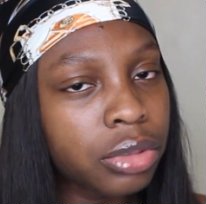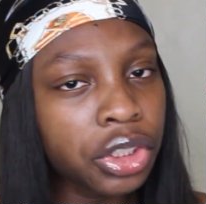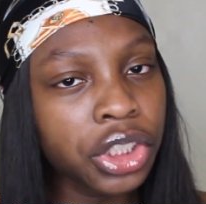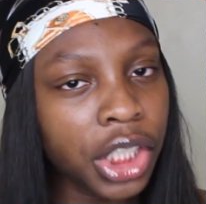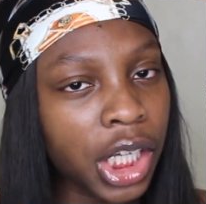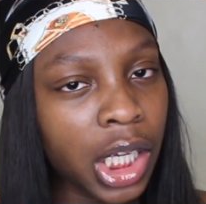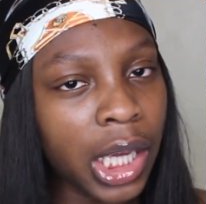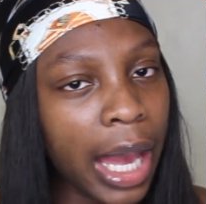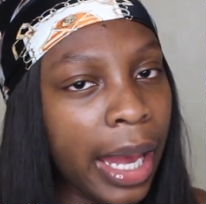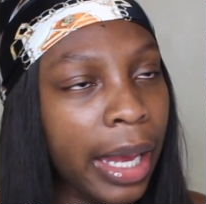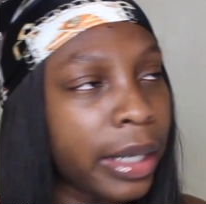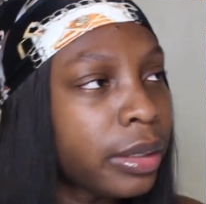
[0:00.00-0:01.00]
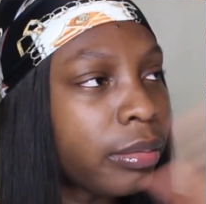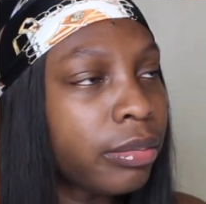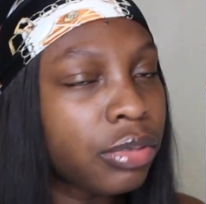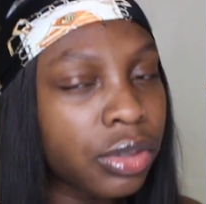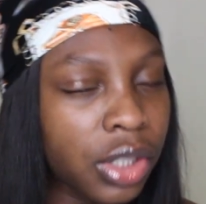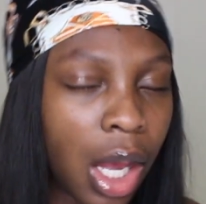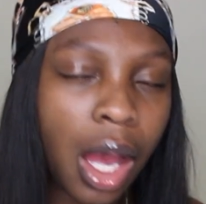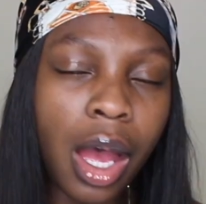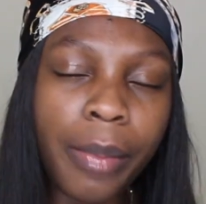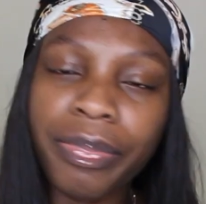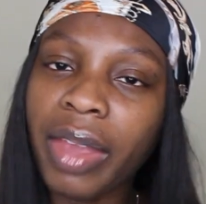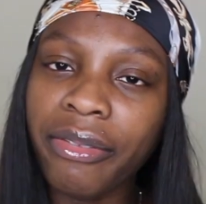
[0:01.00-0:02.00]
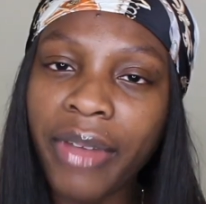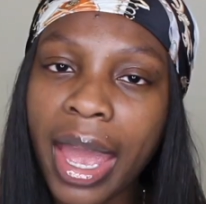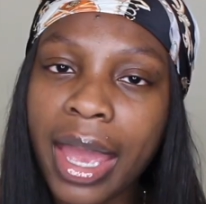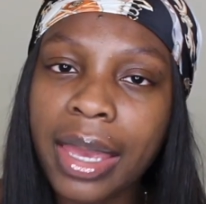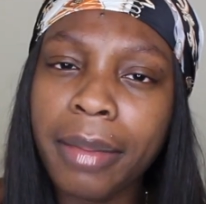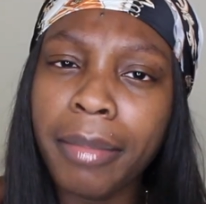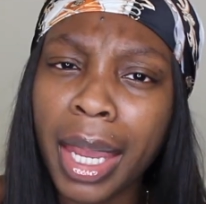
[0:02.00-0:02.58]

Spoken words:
she and Faye